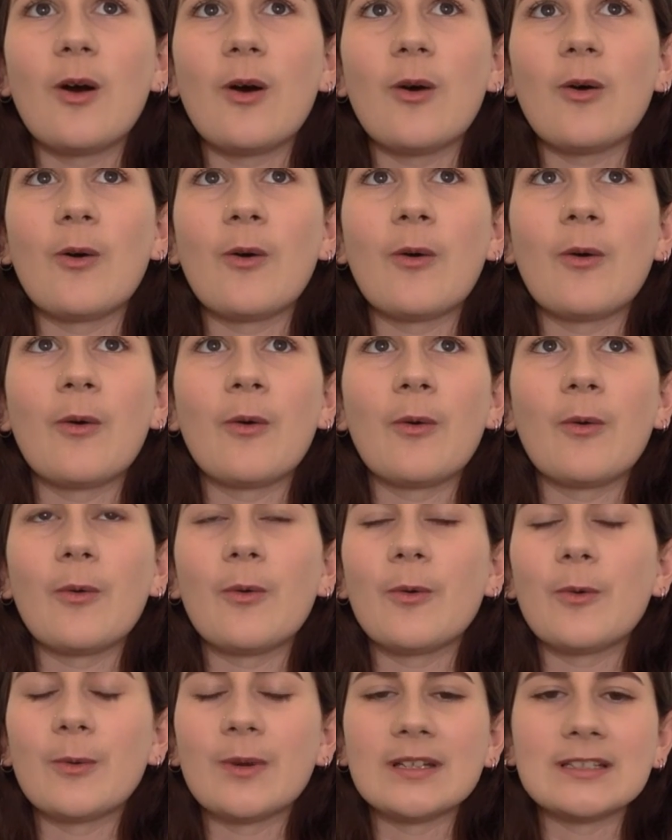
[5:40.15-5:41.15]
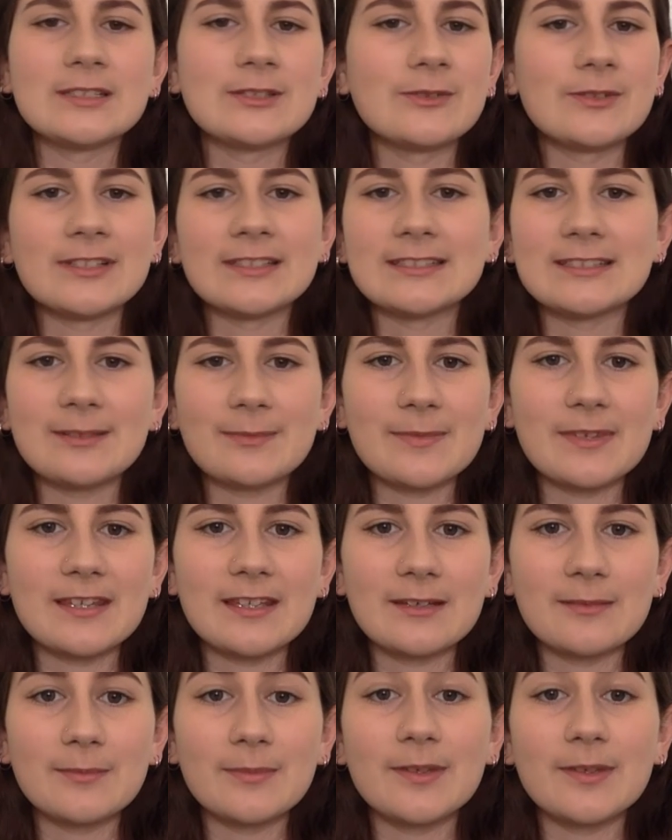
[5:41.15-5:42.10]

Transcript: or always doing something,